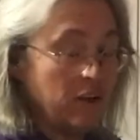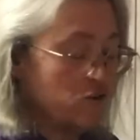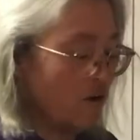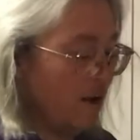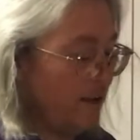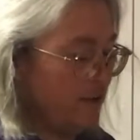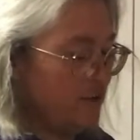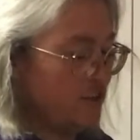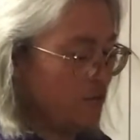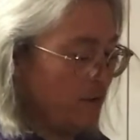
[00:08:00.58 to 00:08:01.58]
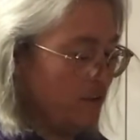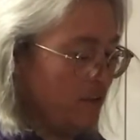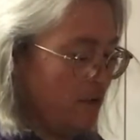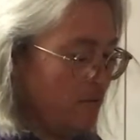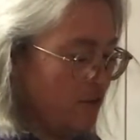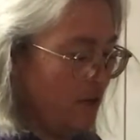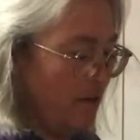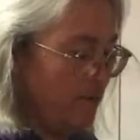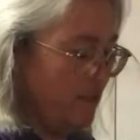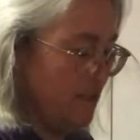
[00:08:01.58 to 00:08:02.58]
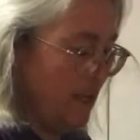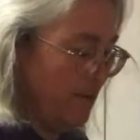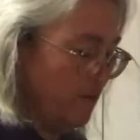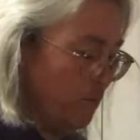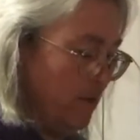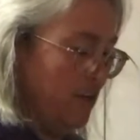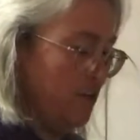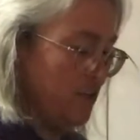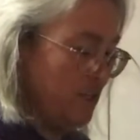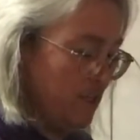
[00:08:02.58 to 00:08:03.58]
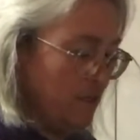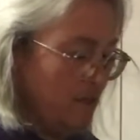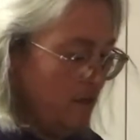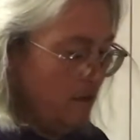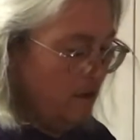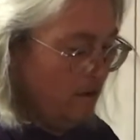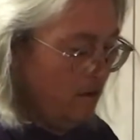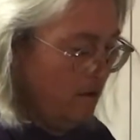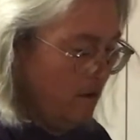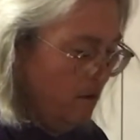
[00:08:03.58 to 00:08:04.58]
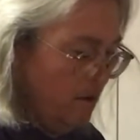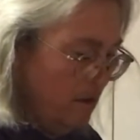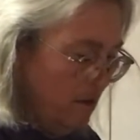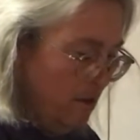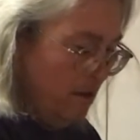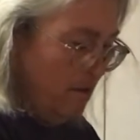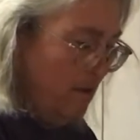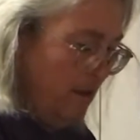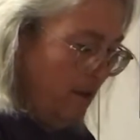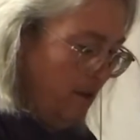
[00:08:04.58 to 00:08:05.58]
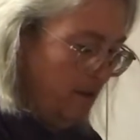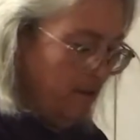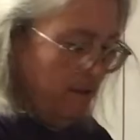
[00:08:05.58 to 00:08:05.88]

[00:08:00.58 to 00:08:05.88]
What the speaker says: I'll try it. It just depends on how much confidence I have in what I just did. Okay.